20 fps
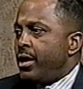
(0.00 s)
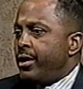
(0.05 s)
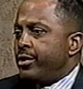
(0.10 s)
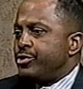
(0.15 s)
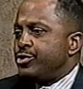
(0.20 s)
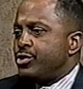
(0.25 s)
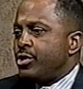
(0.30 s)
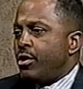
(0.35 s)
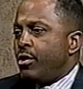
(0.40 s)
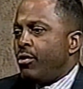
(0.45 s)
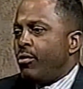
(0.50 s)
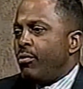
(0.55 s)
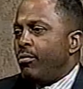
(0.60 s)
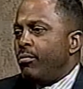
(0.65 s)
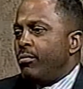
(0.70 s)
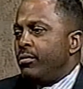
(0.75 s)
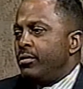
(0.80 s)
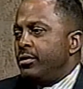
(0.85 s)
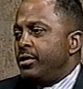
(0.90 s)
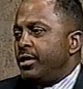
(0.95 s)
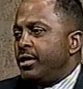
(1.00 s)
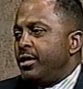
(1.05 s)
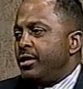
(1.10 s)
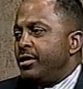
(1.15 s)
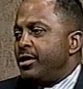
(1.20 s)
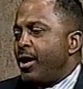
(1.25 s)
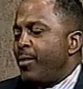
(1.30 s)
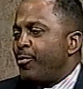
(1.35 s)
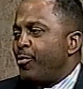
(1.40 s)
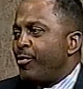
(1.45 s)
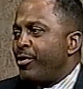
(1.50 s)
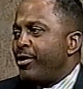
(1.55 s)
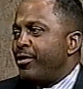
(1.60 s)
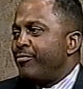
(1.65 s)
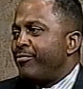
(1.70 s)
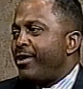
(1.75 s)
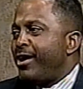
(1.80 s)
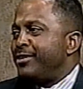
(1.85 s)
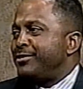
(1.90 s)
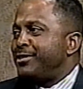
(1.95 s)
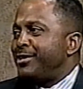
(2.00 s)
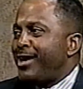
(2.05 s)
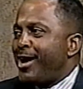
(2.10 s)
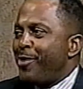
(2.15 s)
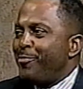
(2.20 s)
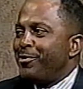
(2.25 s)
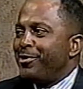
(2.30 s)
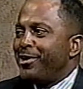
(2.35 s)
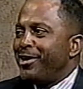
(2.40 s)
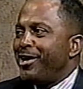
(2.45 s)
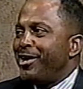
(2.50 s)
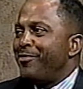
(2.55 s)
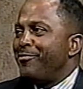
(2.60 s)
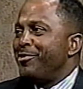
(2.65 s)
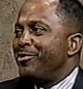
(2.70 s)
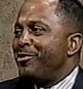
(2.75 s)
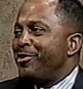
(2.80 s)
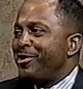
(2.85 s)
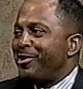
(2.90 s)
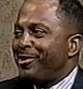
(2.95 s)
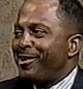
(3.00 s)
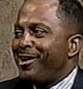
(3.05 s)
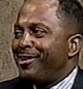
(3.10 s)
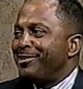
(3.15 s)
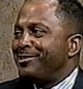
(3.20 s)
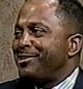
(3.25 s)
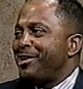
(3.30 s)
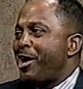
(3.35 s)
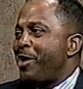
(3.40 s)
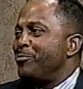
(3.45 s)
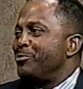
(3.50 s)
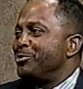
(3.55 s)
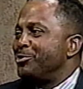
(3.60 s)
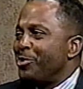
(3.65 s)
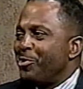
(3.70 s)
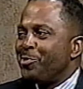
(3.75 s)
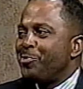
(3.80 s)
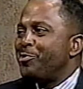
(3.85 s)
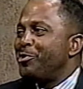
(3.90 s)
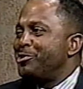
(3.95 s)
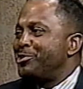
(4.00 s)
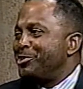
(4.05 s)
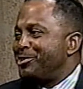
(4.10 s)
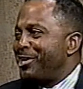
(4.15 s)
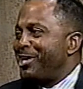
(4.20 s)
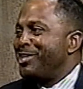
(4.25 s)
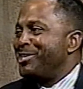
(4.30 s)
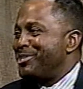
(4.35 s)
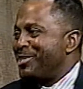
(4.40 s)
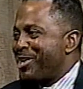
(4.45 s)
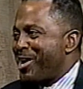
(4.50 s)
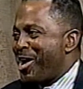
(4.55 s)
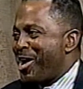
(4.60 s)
So the number one advice that I would give, and you hear it all the time, is don't quit your day job.